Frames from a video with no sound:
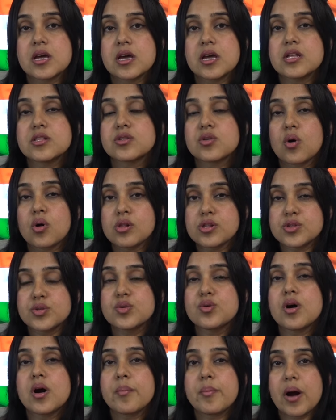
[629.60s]
It's
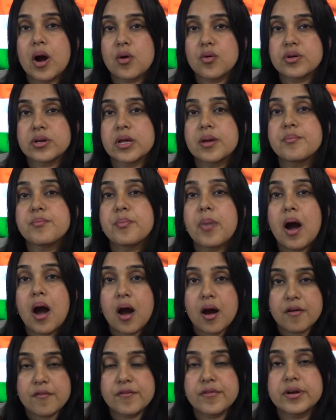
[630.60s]
also about
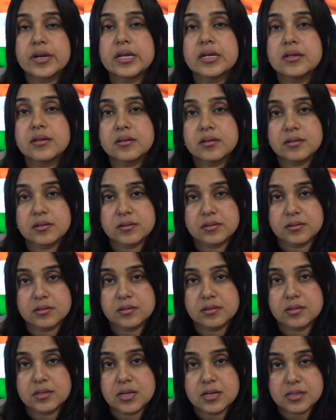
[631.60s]
empowering
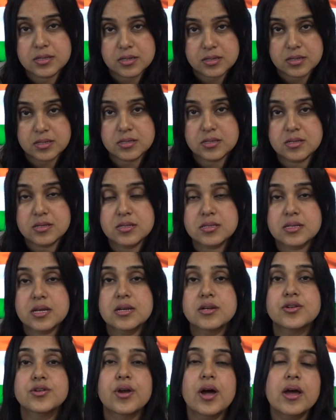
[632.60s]
their citizens
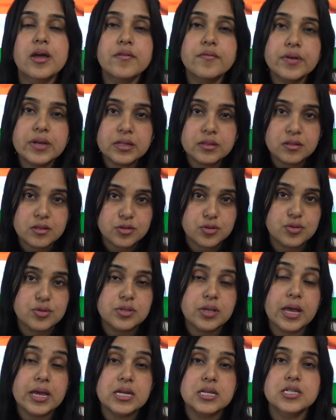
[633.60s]
and driving the
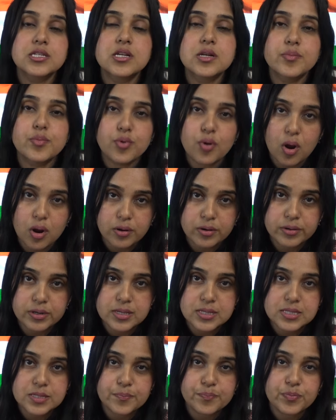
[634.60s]
societal
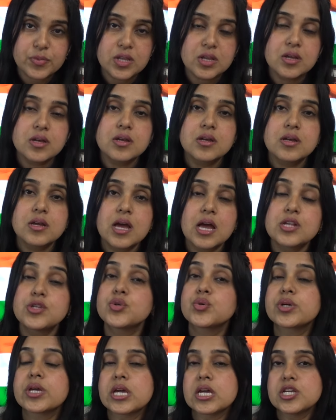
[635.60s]
progress.
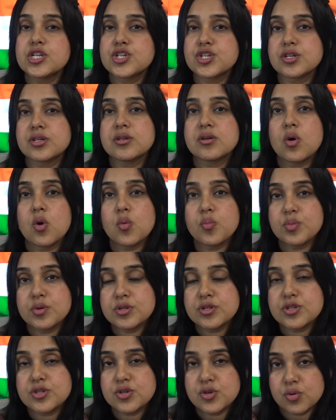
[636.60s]
Education
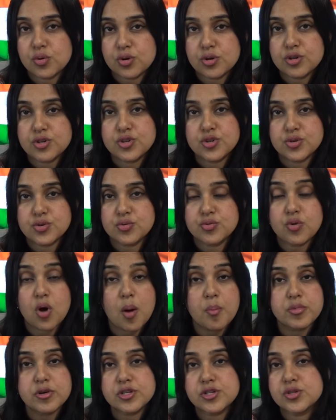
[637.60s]
opens door to
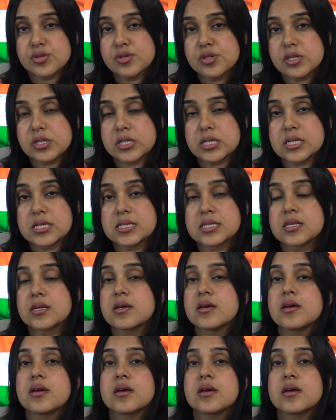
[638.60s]
opportunities.